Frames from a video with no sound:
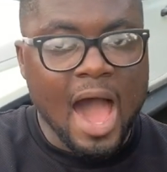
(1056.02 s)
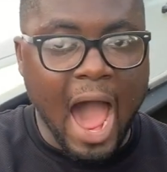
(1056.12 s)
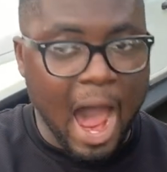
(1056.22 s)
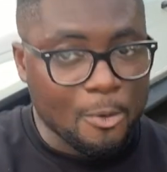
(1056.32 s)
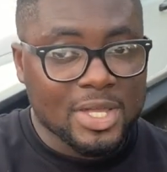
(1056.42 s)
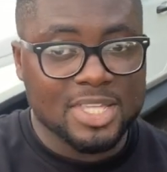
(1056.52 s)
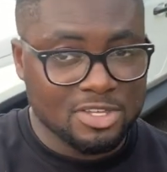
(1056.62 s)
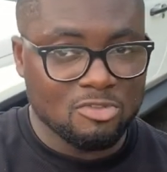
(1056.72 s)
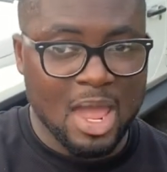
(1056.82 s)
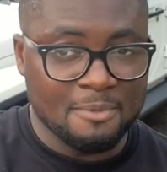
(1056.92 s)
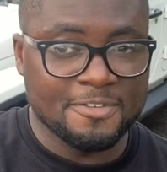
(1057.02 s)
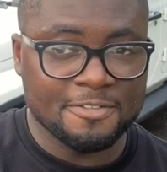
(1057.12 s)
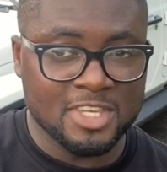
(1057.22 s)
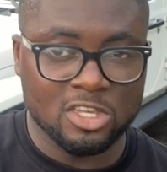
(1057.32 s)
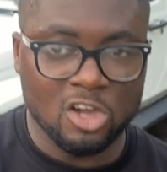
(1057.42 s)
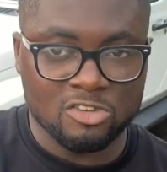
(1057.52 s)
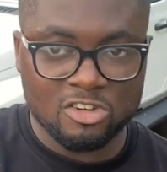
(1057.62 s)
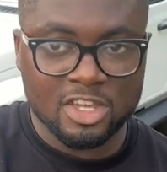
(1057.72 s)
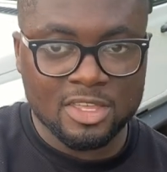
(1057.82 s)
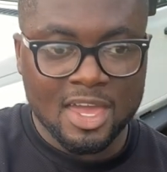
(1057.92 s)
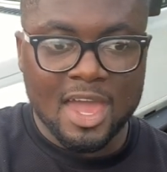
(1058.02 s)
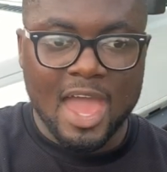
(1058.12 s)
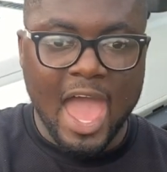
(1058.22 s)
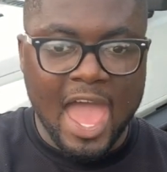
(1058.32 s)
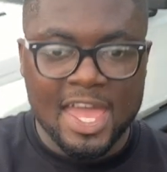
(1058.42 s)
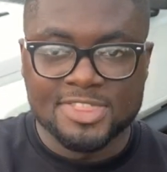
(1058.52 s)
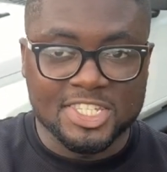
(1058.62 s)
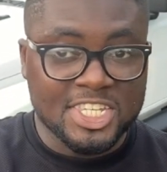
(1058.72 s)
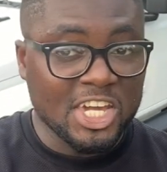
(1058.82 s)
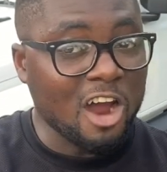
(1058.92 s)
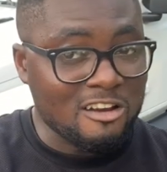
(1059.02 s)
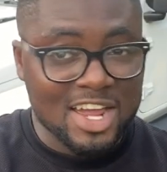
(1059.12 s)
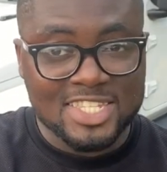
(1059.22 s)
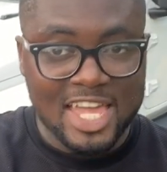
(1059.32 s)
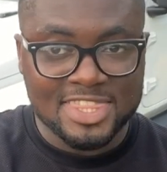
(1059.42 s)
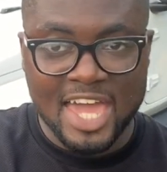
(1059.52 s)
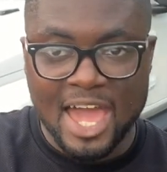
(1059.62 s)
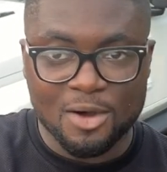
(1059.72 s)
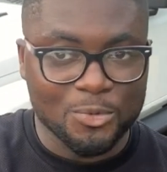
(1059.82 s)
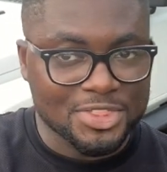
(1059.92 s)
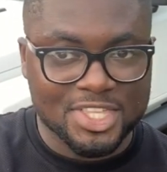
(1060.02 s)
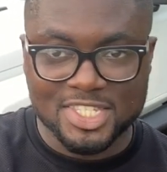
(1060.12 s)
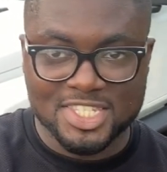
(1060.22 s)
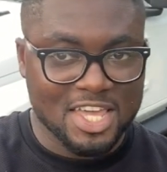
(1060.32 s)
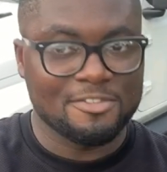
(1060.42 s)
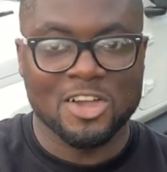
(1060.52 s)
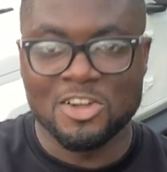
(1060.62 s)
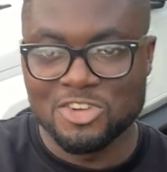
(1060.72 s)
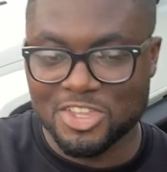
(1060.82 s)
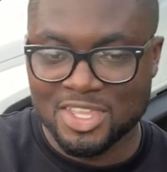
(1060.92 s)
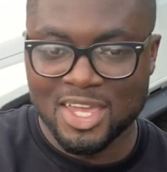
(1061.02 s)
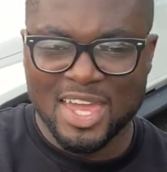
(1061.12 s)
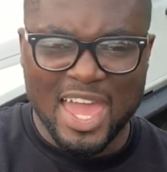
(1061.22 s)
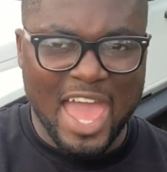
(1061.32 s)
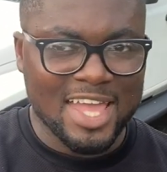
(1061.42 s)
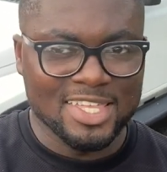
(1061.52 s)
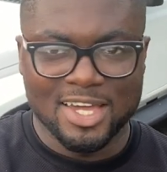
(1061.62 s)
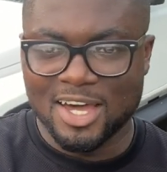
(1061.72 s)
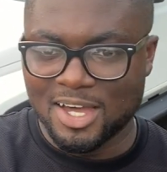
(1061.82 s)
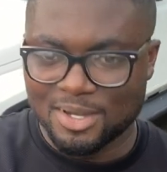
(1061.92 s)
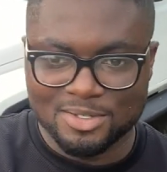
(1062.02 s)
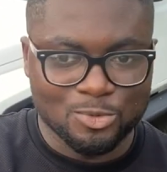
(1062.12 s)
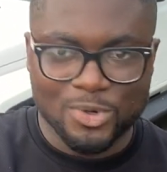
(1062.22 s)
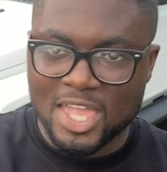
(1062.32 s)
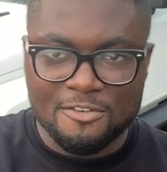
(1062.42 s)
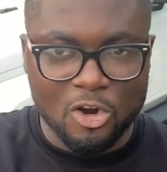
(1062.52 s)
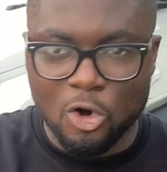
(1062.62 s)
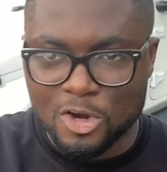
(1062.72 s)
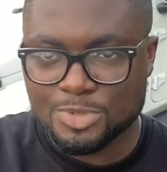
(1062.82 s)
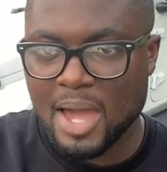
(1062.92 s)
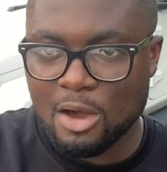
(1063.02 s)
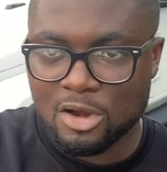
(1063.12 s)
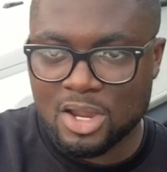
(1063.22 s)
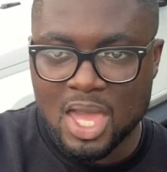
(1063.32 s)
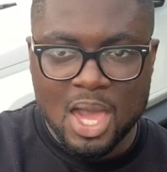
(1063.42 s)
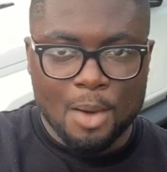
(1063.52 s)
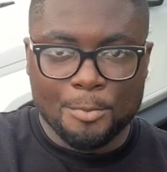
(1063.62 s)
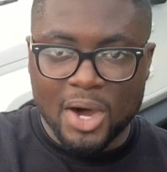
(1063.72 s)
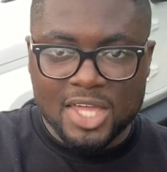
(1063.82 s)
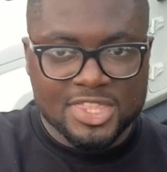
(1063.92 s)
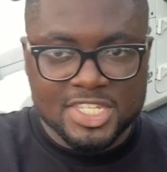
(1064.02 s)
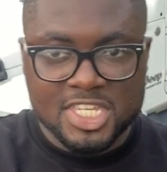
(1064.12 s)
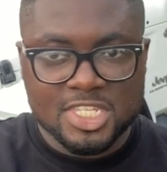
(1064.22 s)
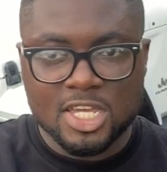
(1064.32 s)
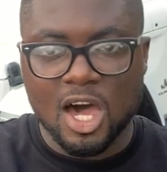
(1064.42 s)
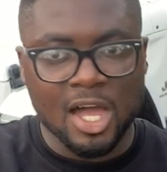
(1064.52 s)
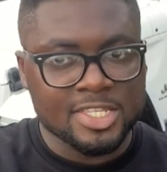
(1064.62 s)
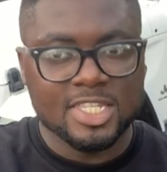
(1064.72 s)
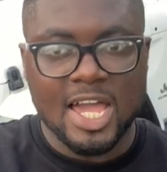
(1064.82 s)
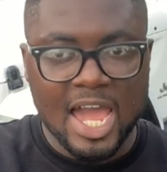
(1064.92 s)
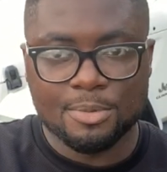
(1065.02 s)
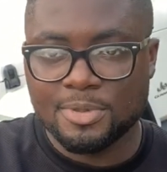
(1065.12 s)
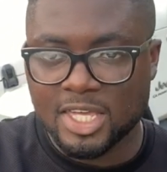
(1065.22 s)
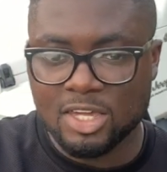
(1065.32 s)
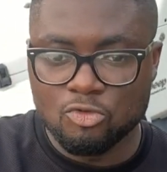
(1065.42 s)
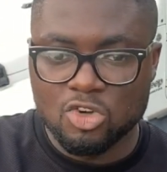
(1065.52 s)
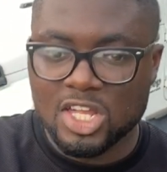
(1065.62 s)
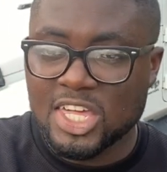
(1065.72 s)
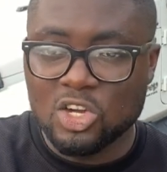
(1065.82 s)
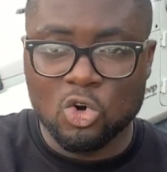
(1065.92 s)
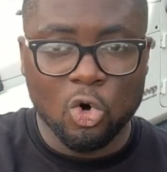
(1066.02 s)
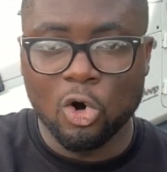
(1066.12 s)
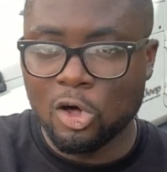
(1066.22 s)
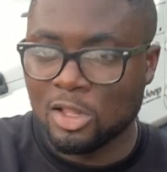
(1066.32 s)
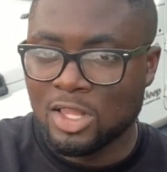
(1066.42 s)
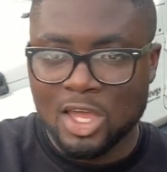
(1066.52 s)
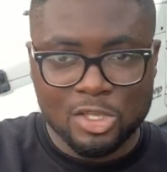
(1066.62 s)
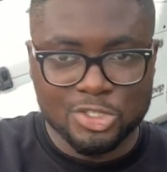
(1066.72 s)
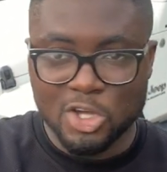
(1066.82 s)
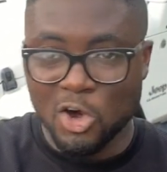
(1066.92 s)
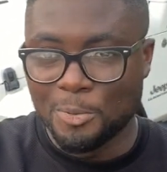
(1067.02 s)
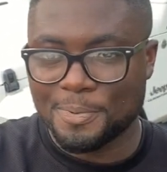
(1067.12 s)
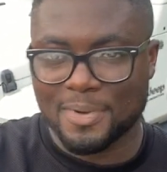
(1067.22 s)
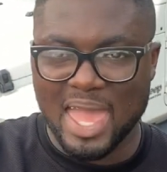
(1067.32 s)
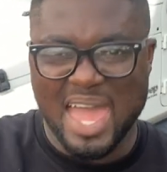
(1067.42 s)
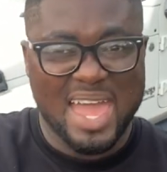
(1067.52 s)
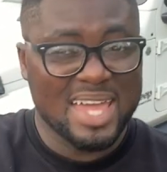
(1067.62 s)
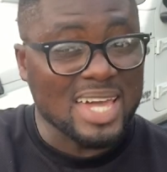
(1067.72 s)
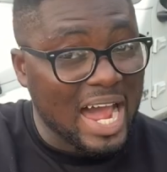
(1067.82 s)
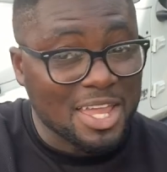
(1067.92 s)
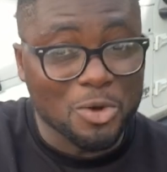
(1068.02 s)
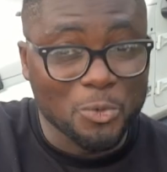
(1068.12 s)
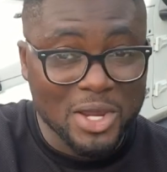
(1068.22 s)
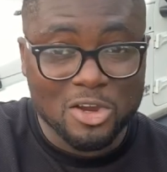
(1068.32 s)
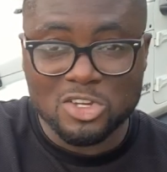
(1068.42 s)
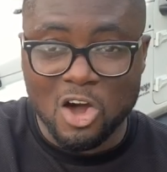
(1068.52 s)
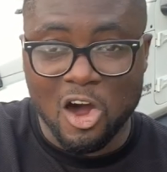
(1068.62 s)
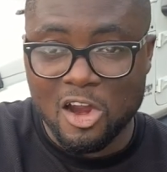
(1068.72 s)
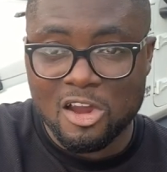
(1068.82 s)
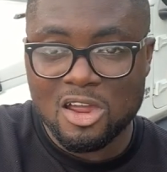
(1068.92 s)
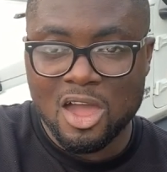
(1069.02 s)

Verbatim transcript: I would get the Ram 1500 and the TRX Hellcat with the 700 and uh, whatever horsepower. But this is an undeniably really cool, dope, and kind of weird car.